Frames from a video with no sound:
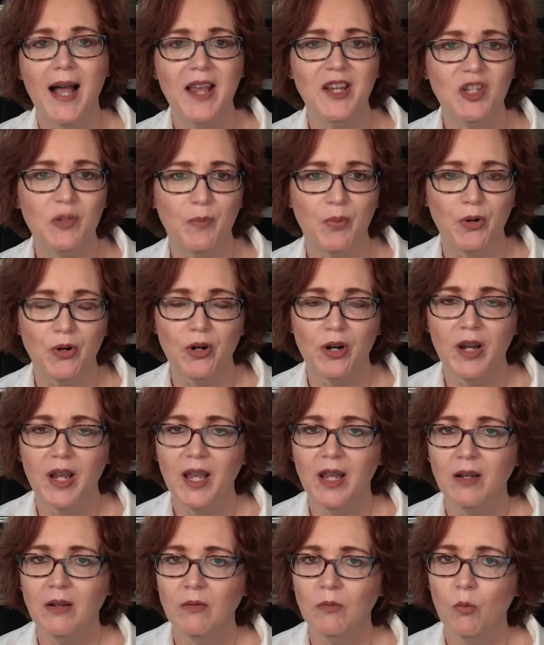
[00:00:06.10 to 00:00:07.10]
iceberg,
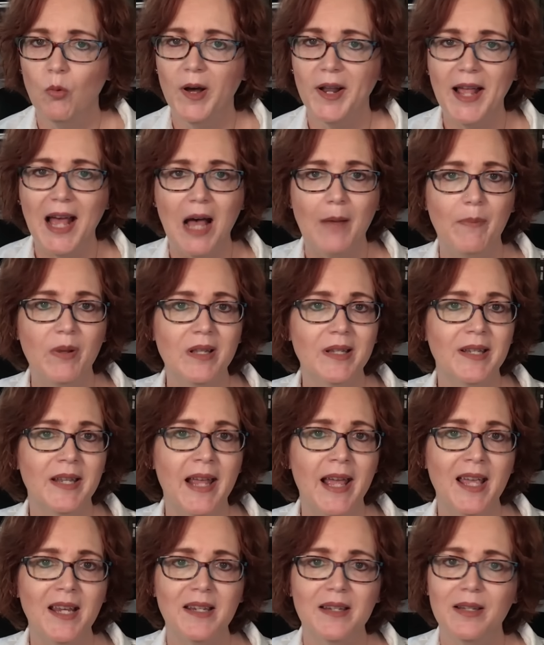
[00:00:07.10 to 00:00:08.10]
and what happens
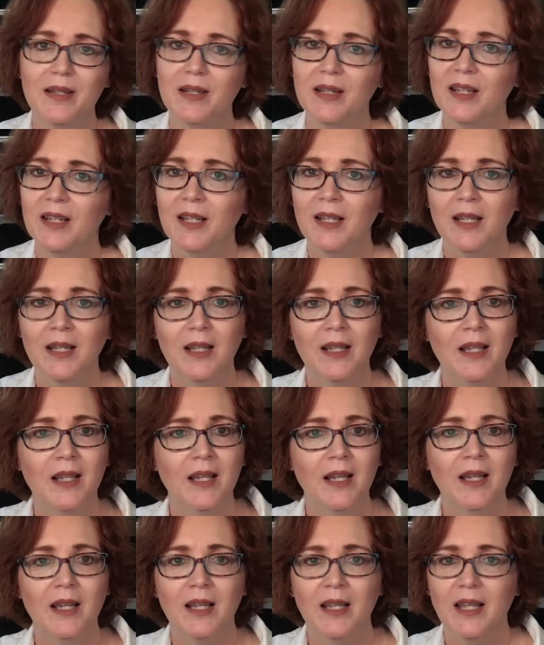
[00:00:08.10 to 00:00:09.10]
next
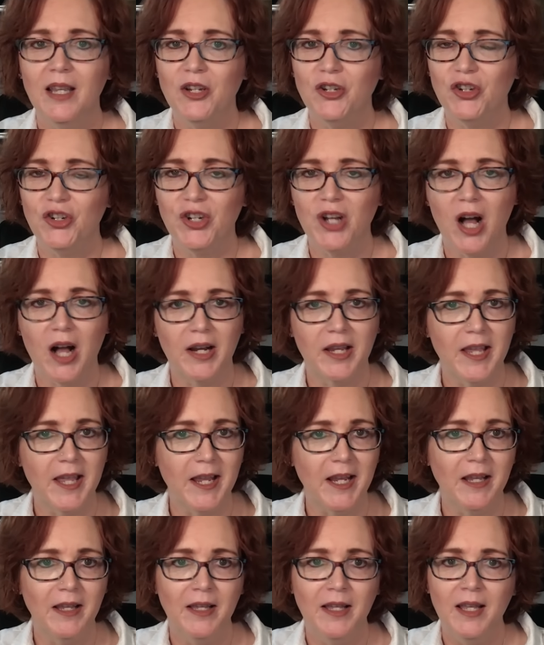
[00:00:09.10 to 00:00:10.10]
is
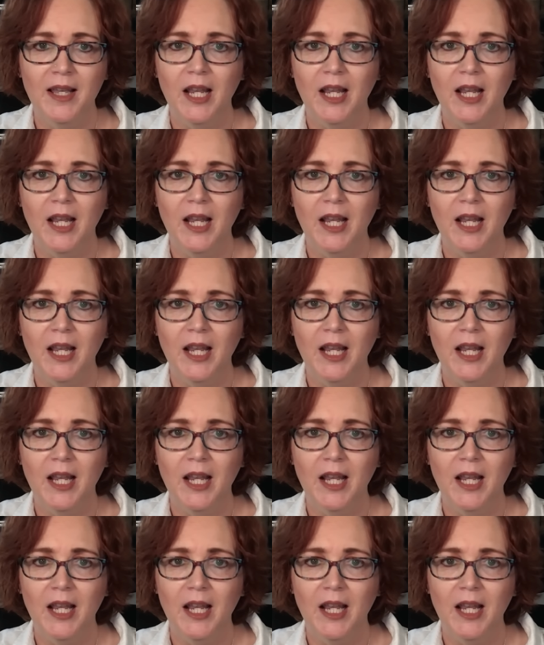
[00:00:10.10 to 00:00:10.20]
shocking.